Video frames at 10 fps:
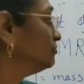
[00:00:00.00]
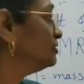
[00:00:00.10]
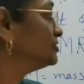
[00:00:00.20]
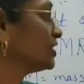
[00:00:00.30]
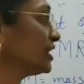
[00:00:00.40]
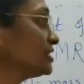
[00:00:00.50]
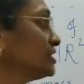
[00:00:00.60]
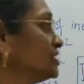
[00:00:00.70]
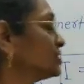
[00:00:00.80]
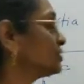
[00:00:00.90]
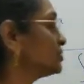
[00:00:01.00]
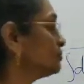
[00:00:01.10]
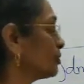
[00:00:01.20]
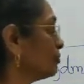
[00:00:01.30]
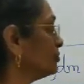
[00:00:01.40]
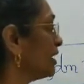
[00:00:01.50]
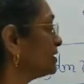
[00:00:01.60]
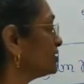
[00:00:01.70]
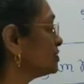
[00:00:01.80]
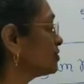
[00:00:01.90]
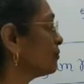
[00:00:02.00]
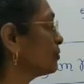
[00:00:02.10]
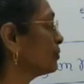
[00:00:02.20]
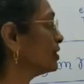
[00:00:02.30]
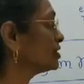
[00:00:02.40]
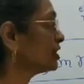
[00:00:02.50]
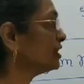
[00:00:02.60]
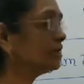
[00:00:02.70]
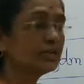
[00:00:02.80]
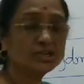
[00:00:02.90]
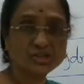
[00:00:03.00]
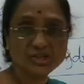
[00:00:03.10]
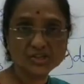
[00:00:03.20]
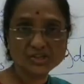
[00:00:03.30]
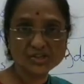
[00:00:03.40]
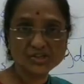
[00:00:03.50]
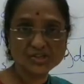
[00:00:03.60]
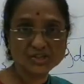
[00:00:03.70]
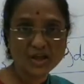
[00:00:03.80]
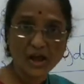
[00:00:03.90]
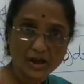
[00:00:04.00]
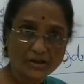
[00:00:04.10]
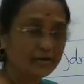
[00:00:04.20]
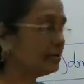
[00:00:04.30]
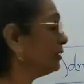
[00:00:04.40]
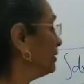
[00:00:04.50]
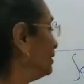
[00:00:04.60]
means axis, from the axis of rotation its distance is r.